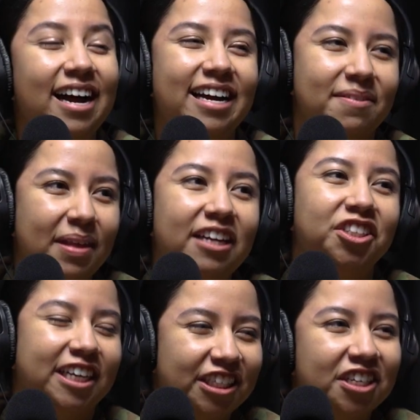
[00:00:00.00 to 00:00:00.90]
I am the
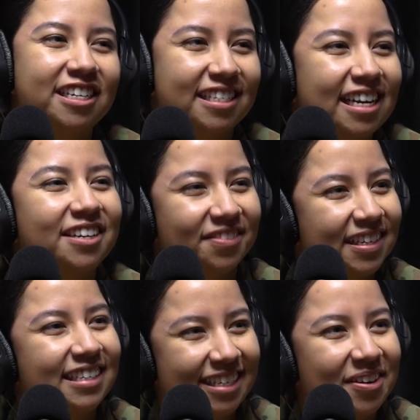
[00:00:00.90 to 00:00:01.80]
education incentives
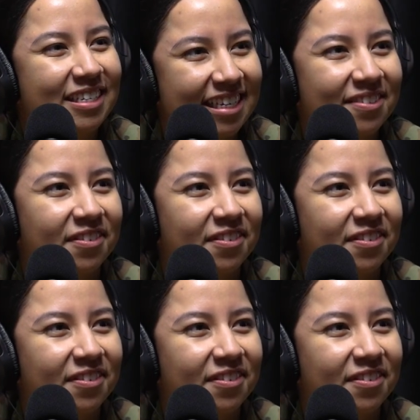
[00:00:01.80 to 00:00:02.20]
on COIC.